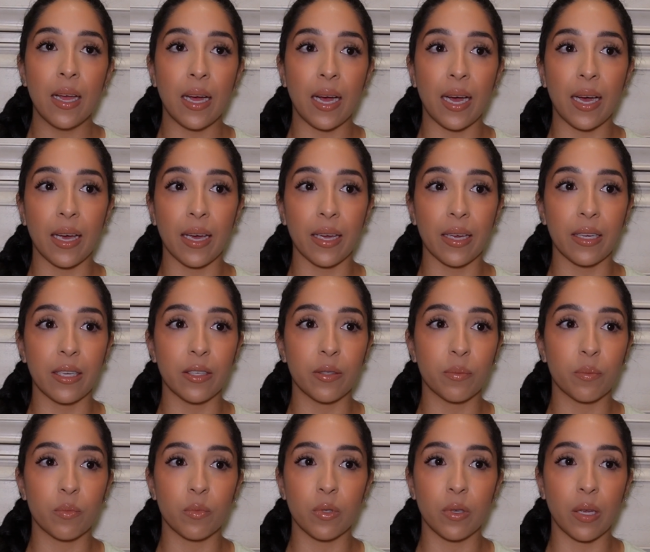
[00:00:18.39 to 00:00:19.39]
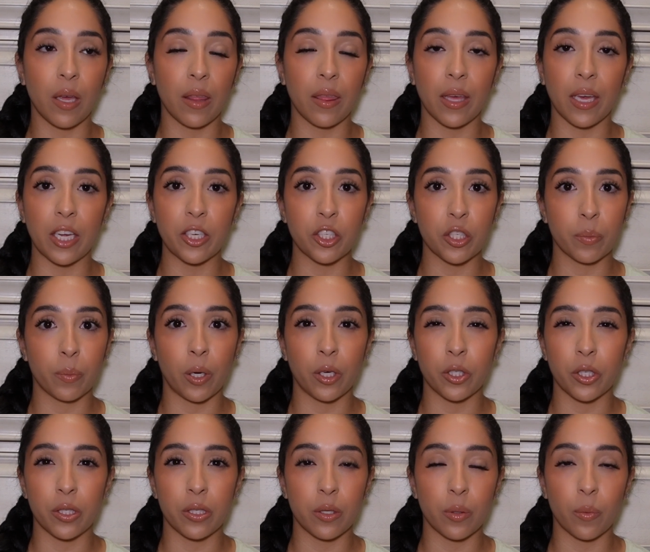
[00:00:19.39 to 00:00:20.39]
I think I just bought
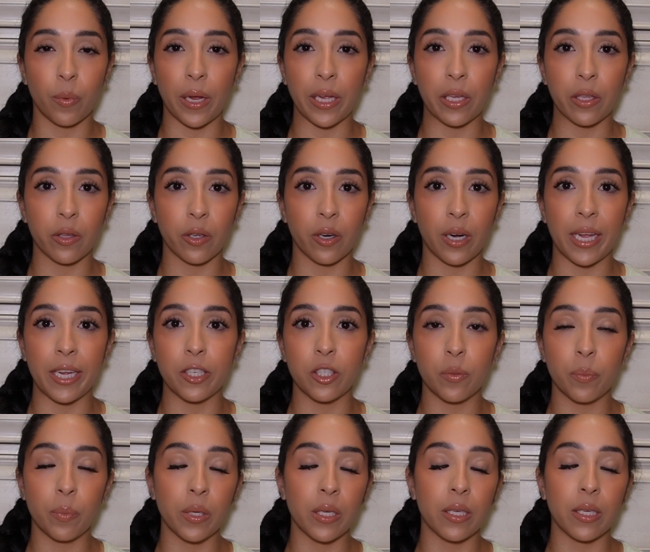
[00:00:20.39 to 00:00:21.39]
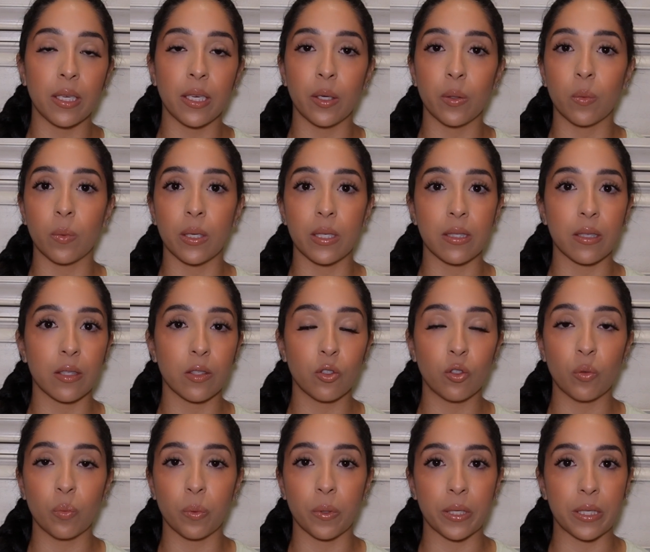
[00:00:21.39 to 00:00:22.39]
just a regular HP. It wasn't
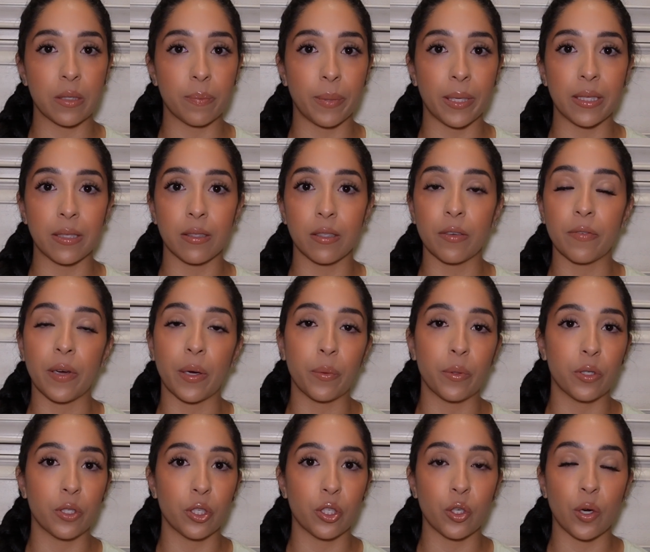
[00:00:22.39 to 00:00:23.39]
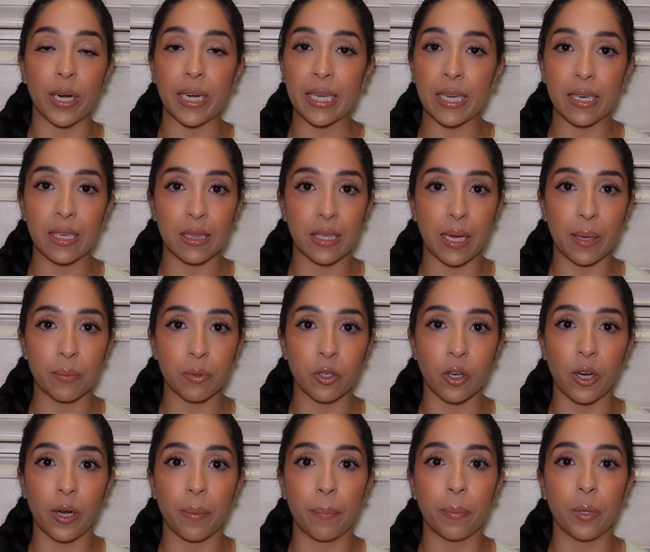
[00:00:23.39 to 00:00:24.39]
super expensive. I was just trying to get a
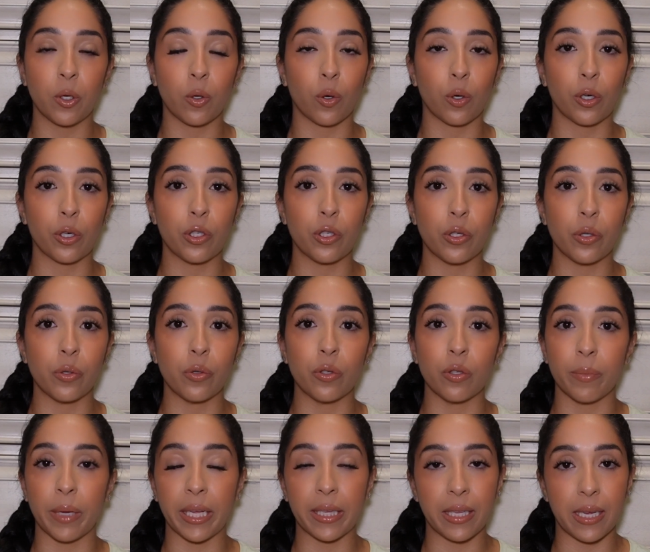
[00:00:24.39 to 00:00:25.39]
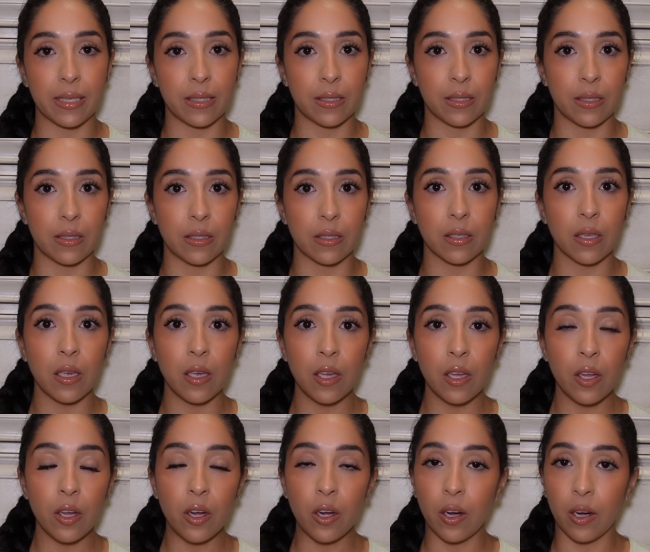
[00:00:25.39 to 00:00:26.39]
laptop in order to do my classes
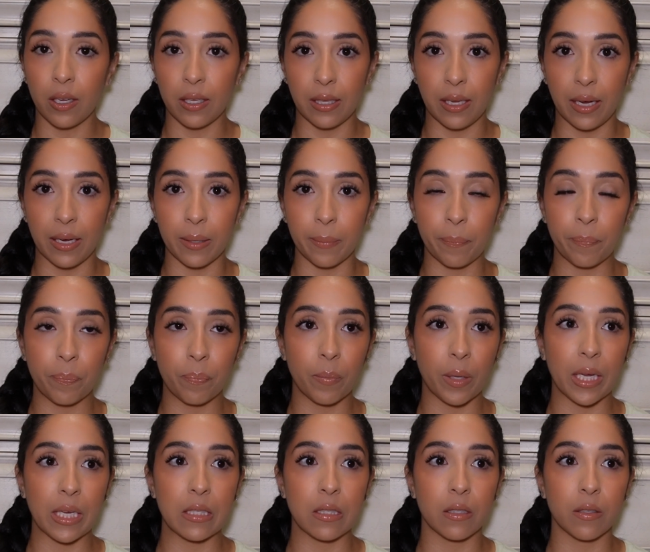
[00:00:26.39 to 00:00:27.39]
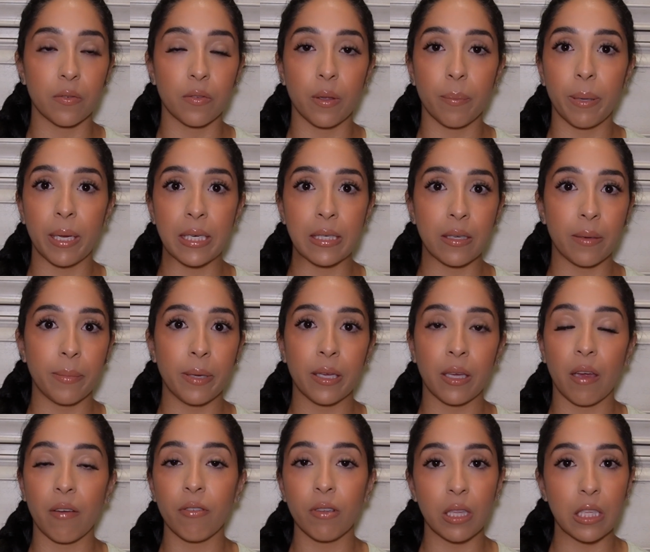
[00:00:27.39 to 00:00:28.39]
online. Because of the pandemic,
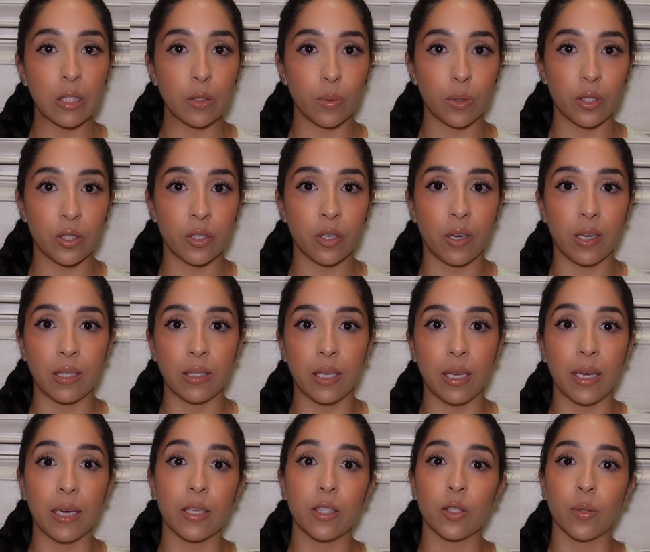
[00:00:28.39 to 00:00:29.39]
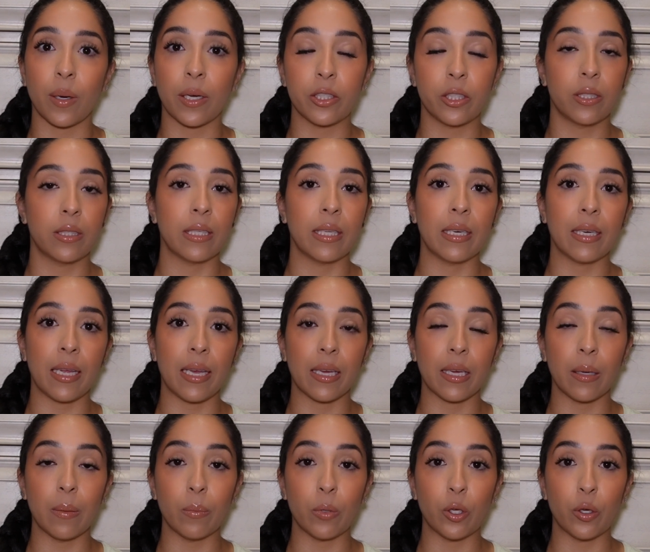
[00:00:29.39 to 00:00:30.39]
everything switched to online, so I just needed a
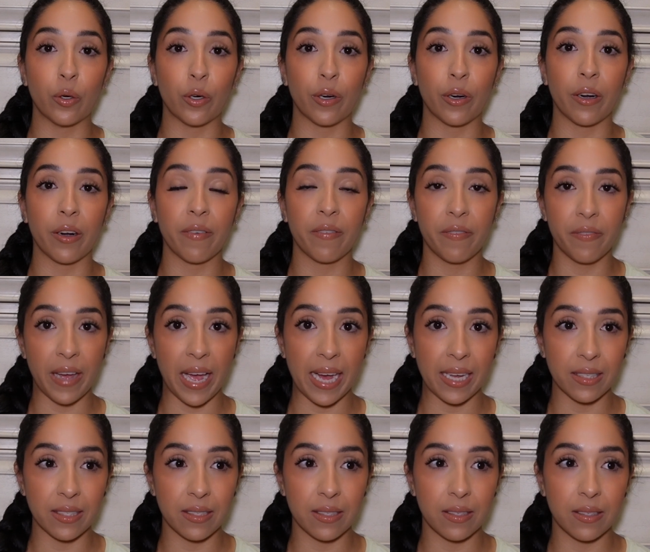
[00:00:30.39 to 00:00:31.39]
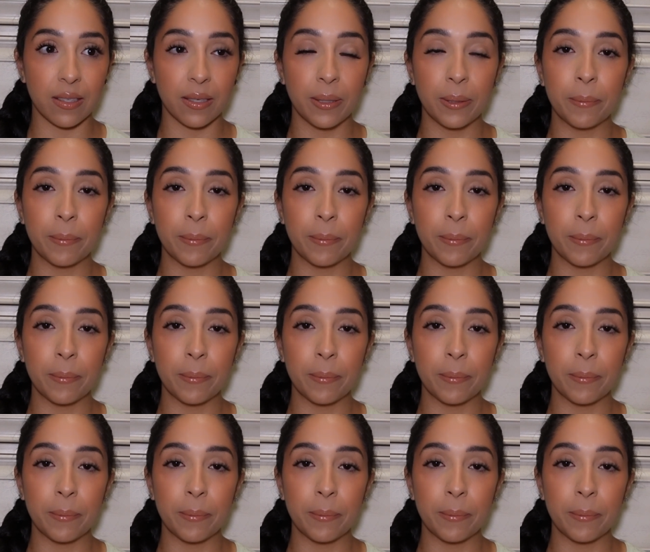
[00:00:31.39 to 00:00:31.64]
computer fast.